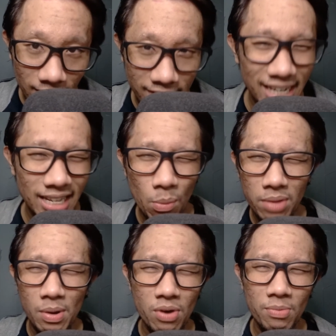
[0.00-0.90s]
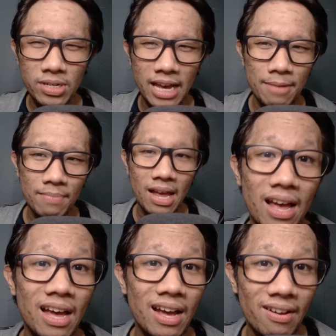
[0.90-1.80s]
Say that with me one more time.
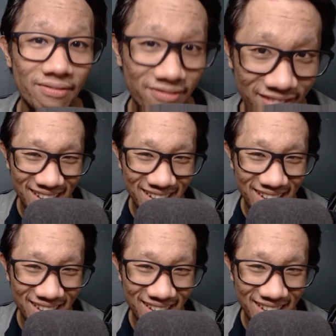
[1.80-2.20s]
Of.